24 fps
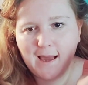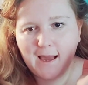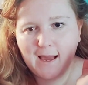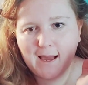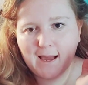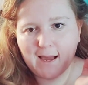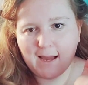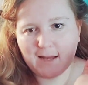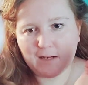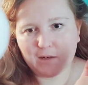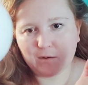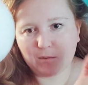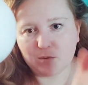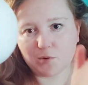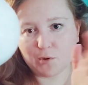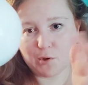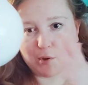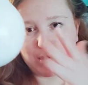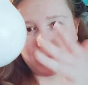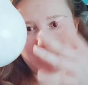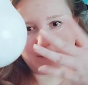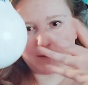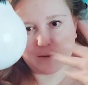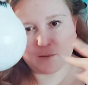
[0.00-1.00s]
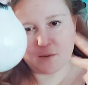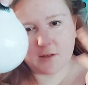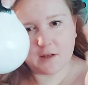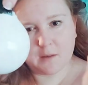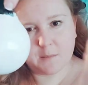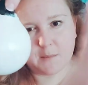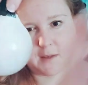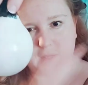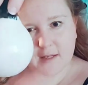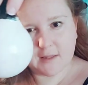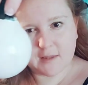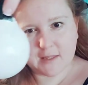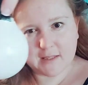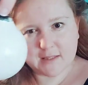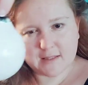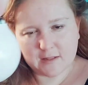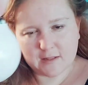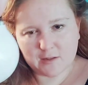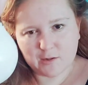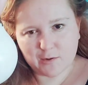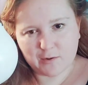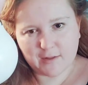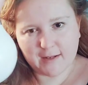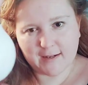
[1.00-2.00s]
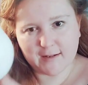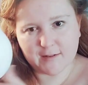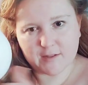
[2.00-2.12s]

I don't know if I'm gonna make this into like